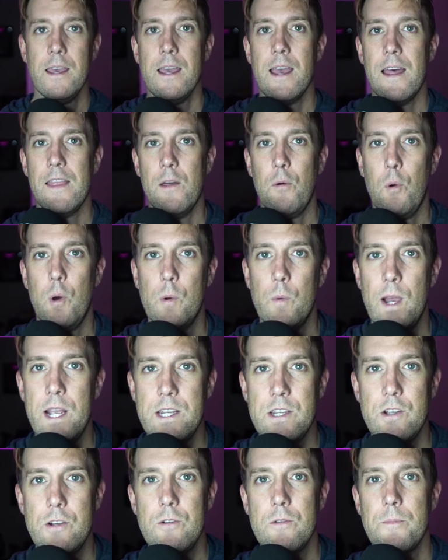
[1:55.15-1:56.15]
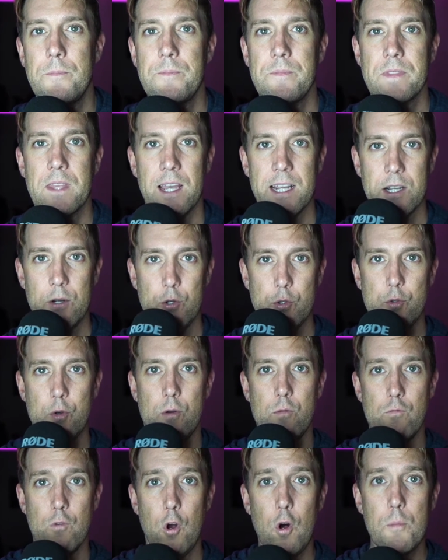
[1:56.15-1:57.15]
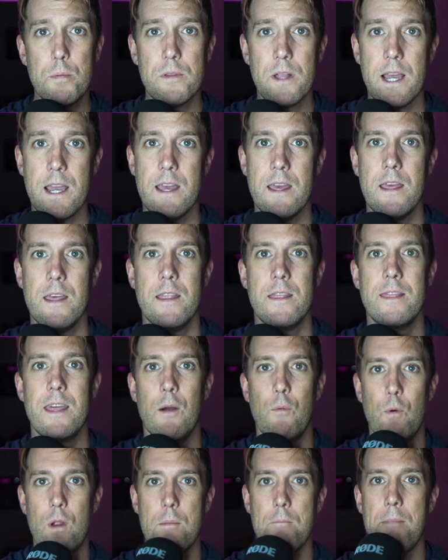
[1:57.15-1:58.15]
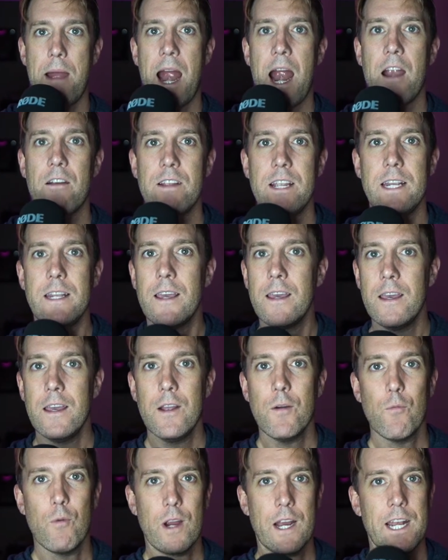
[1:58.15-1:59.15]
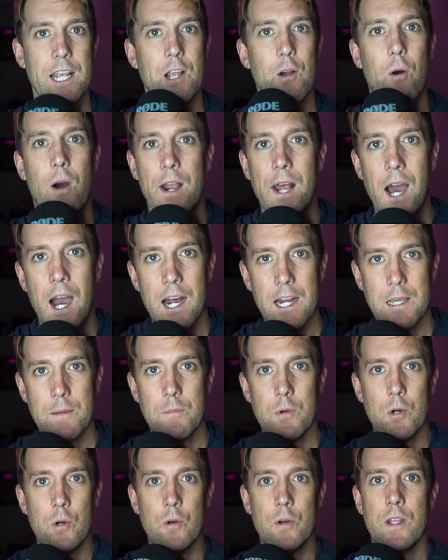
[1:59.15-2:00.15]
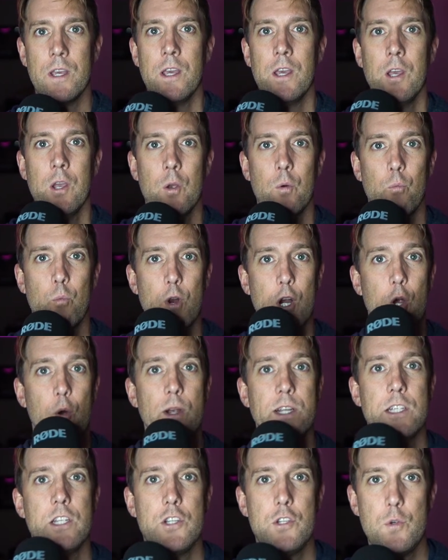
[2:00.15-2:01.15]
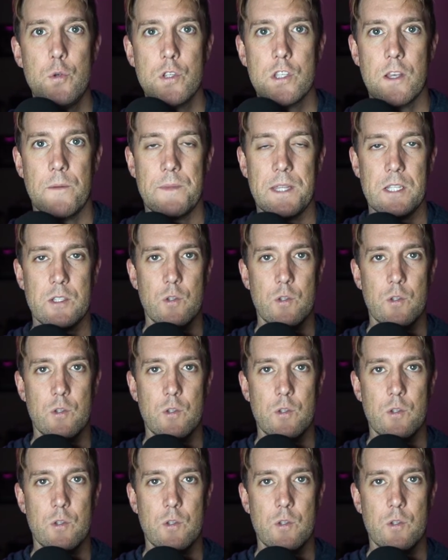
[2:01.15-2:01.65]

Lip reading: And then what do? I go to a role play that we're married, we're gonna go on a honeymoon, we're going to do something.